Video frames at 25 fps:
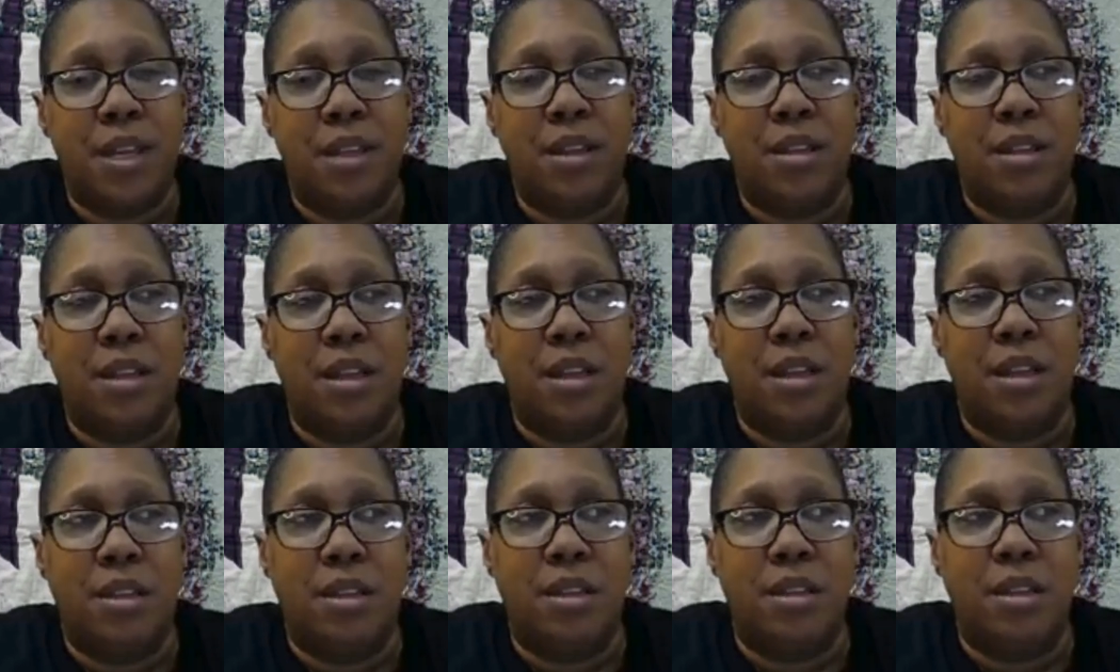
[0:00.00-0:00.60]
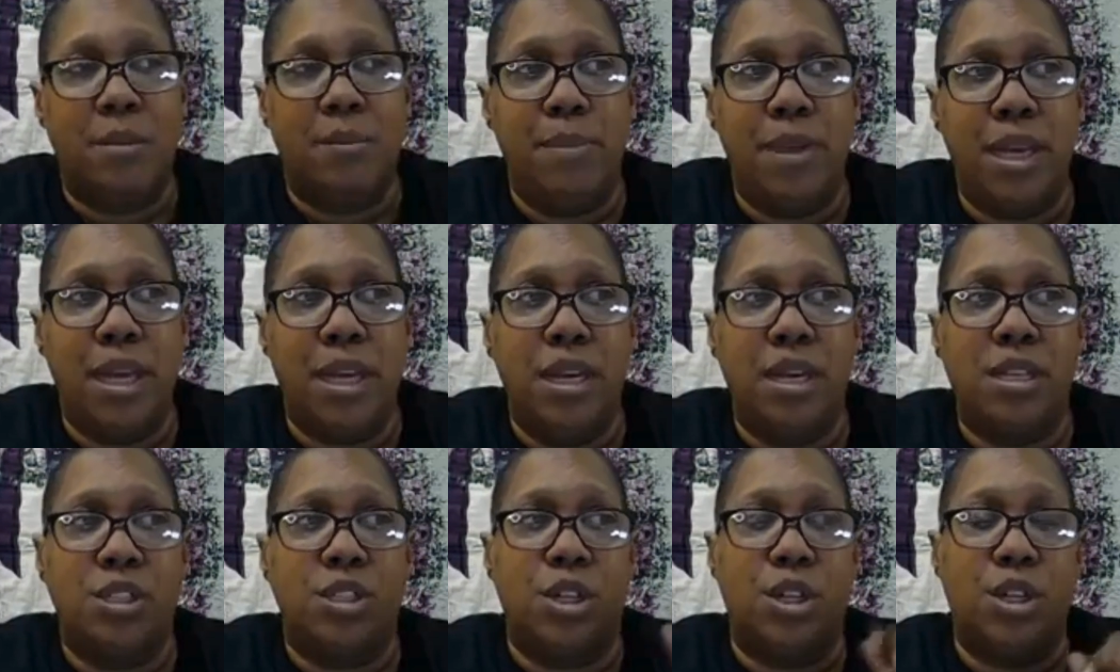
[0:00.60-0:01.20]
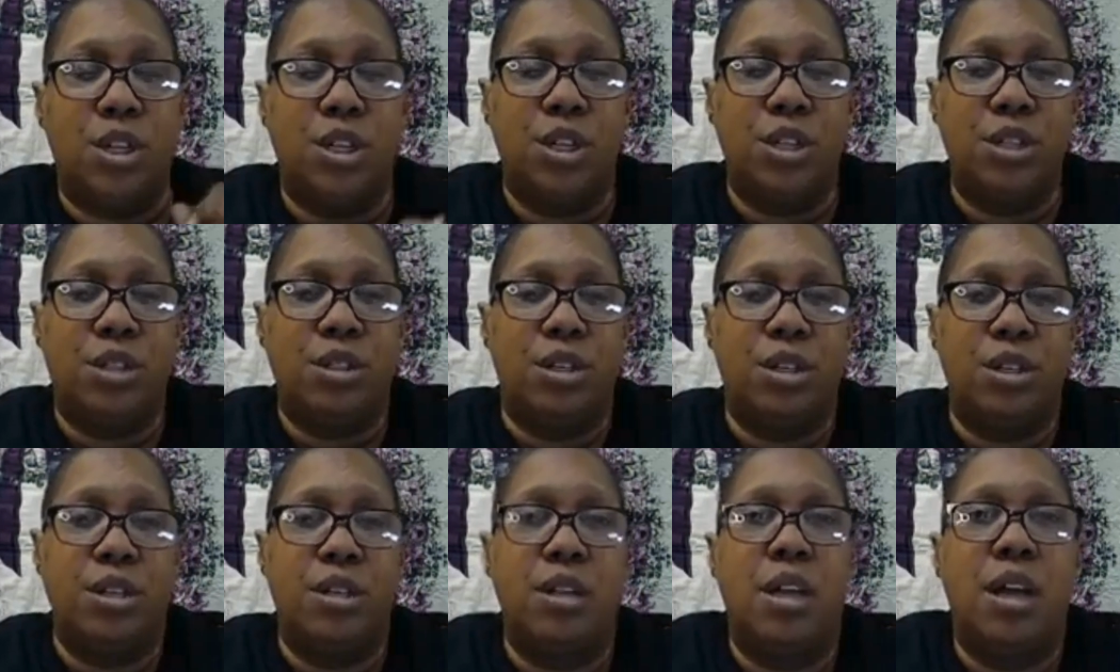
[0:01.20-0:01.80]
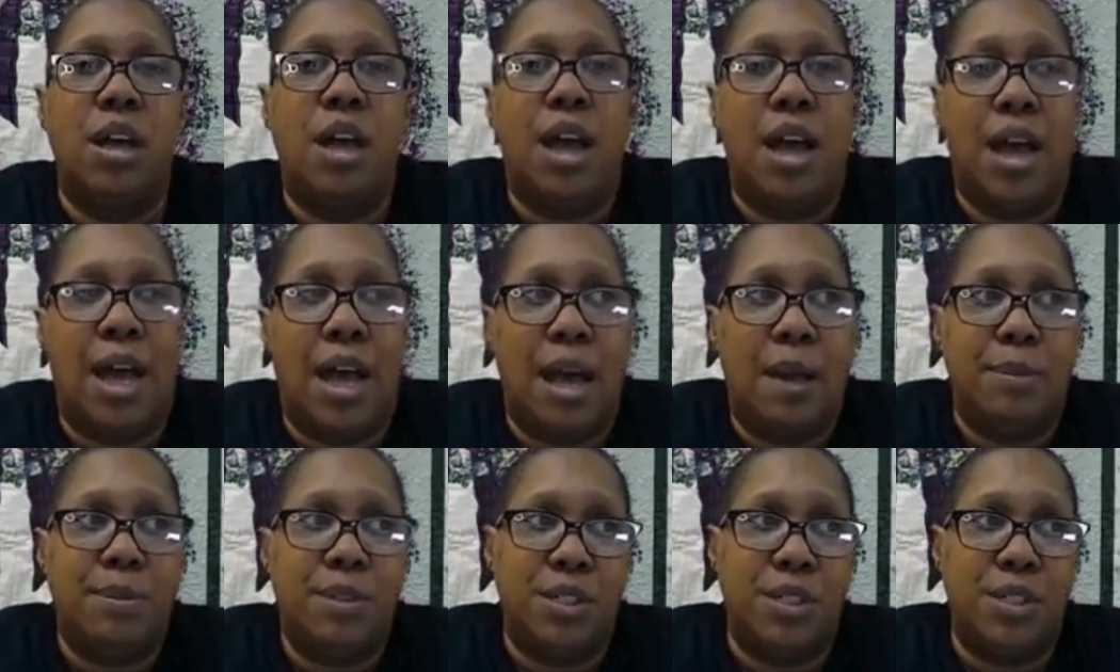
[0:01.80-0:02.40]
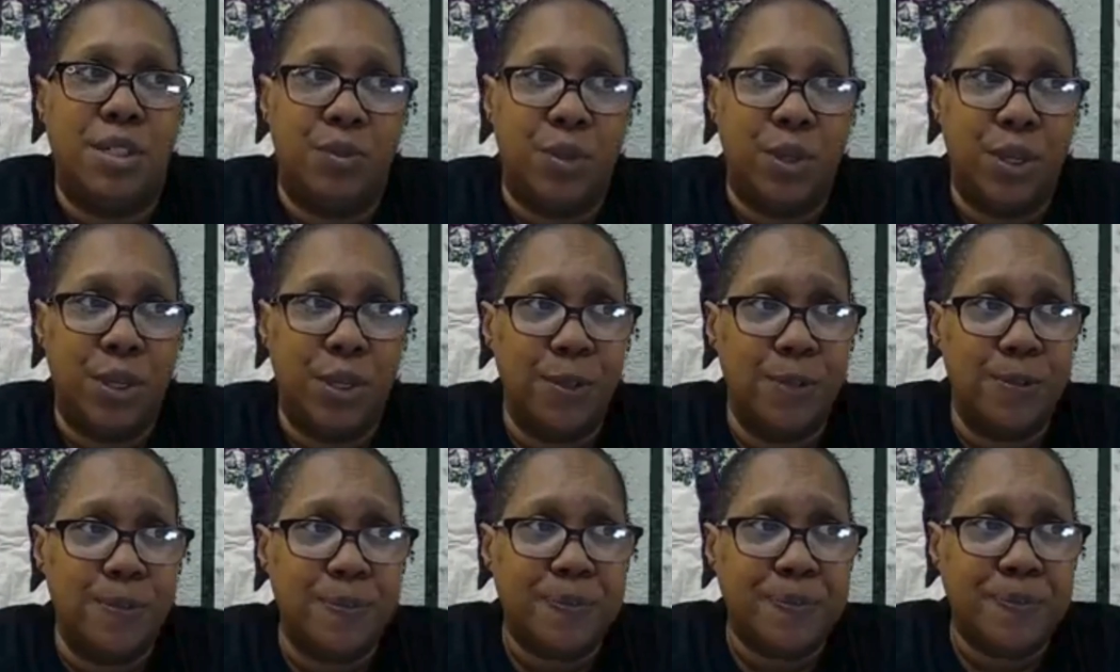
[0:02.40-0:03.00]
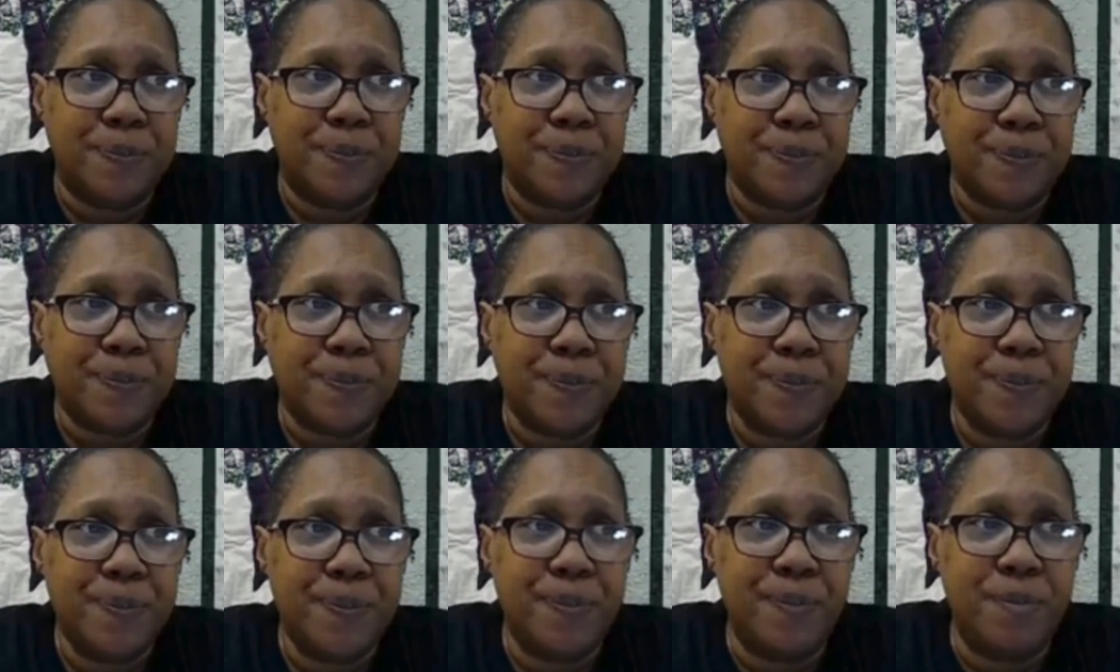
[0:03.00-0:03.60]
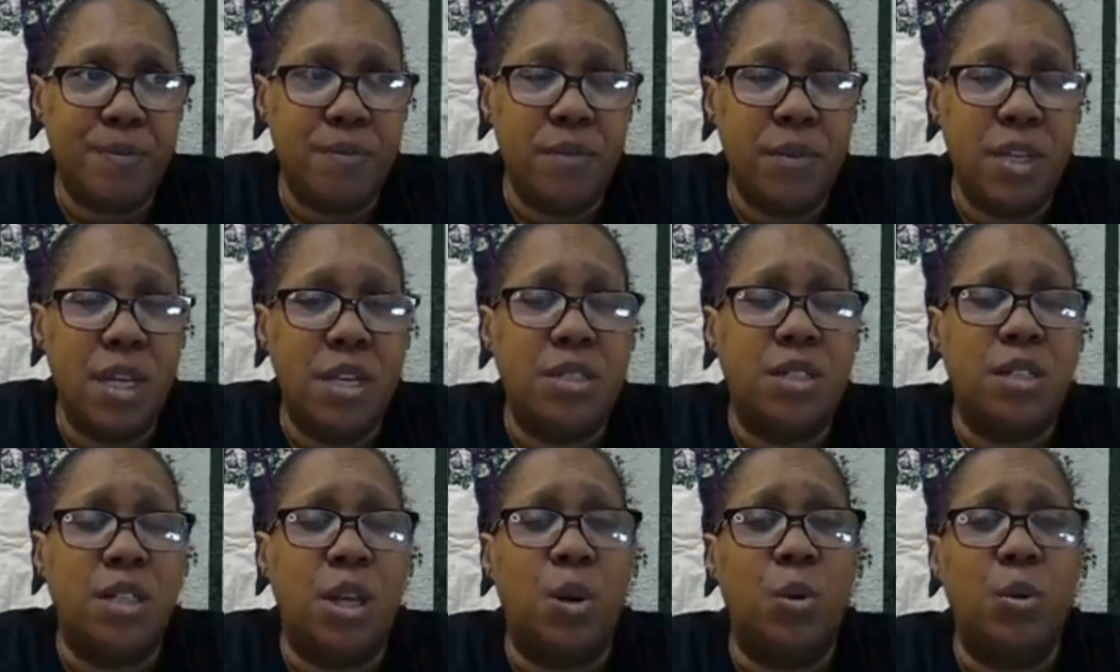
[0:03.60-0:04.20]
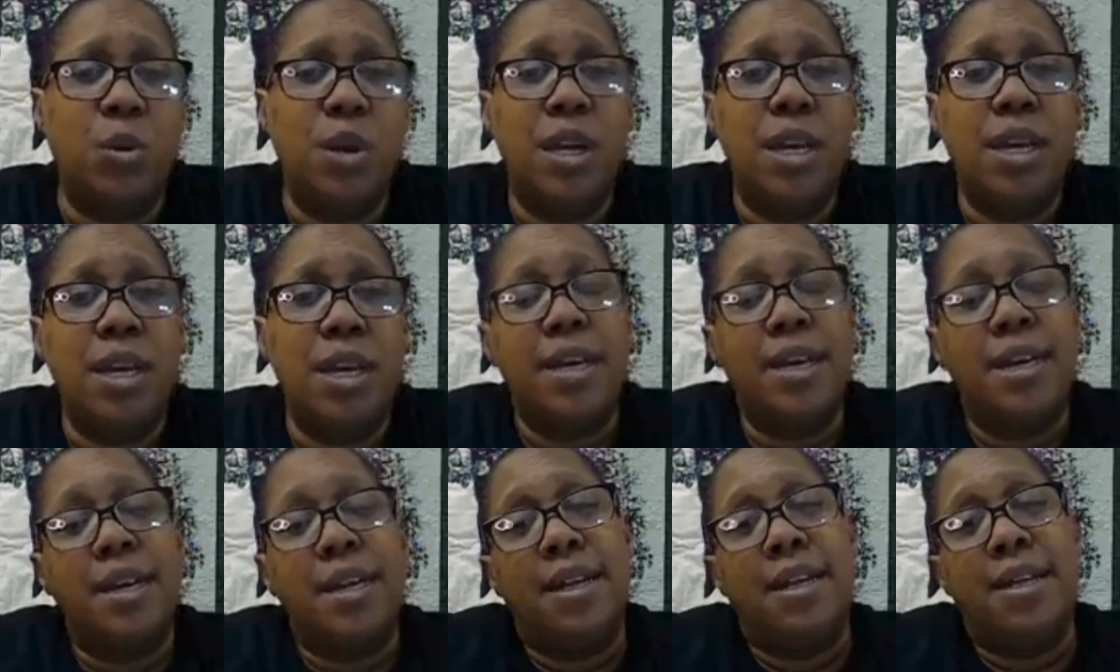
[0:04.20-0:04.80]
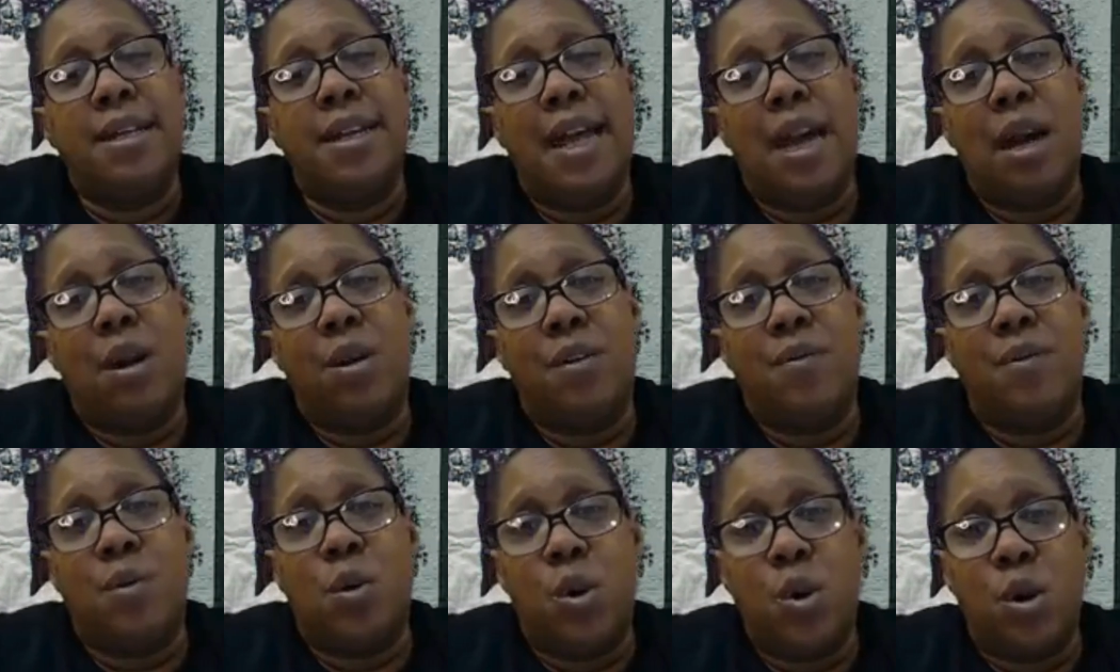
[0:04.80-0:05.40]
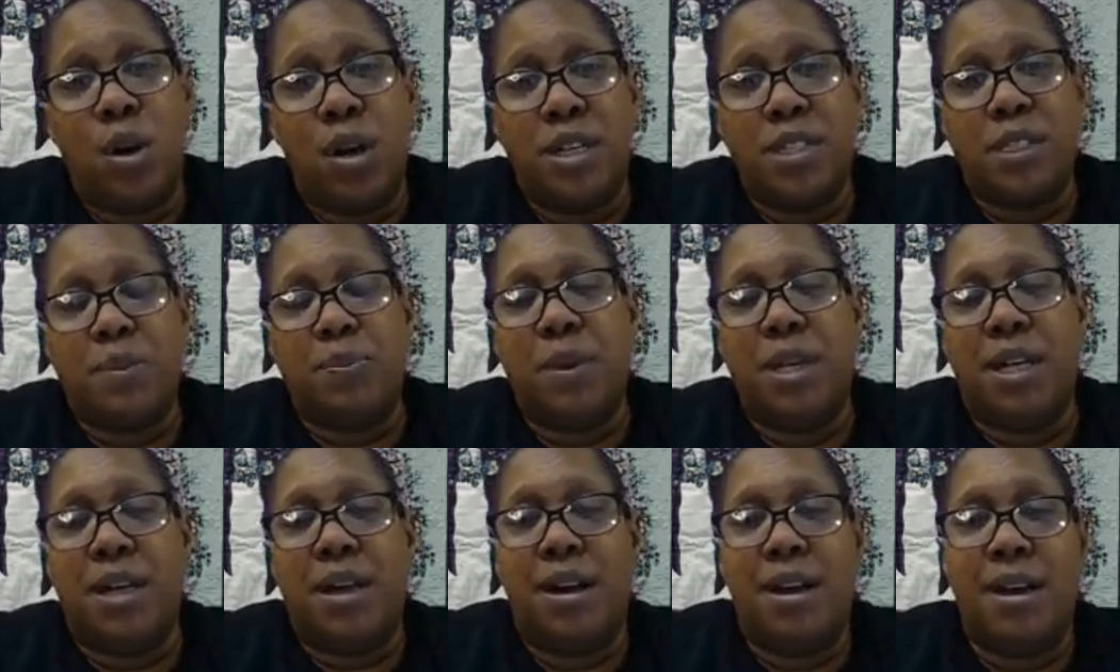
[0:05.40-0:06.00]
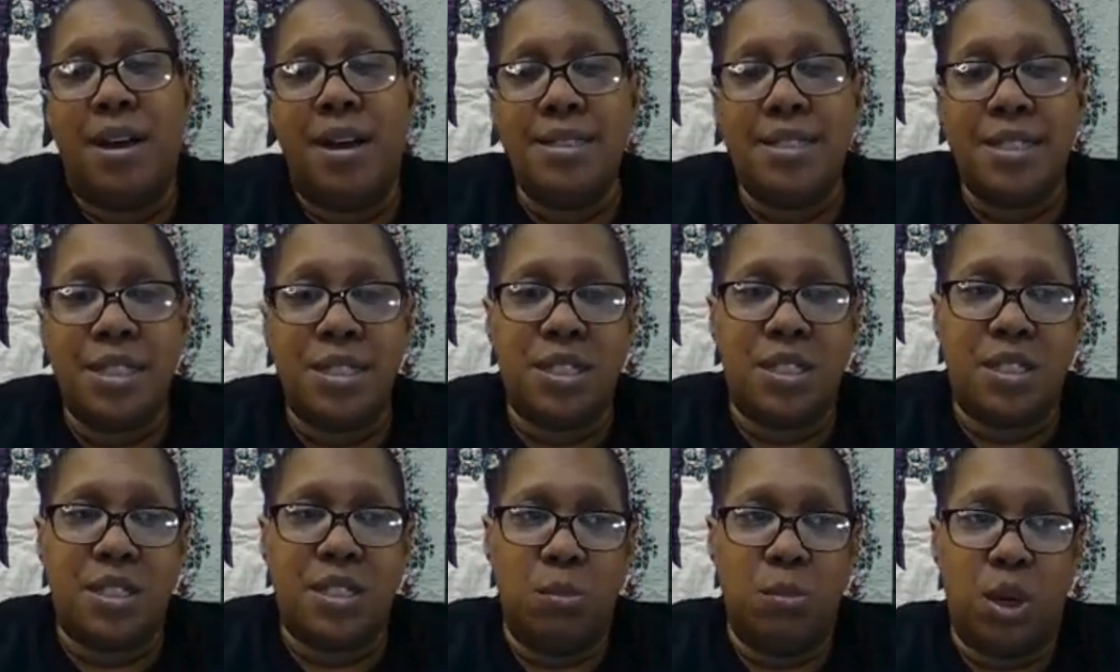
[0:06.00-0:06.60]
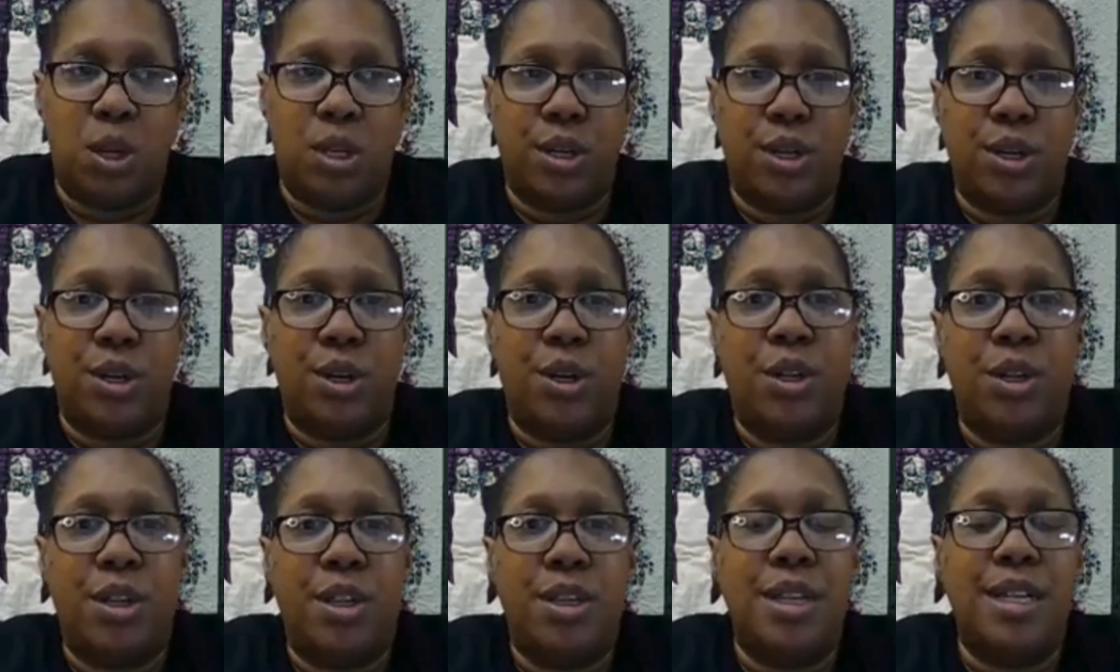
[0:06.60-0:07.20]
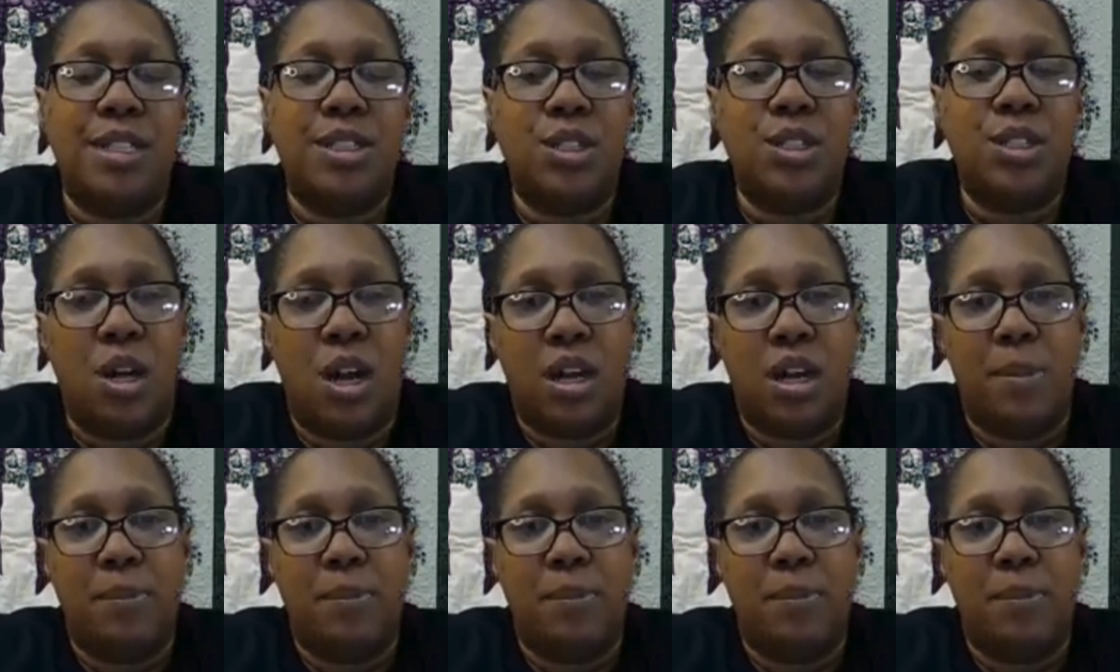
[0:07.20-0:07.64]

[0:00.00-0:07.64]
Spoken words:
the Me is a good option for you. So now, of course, because it's smaller, let's talk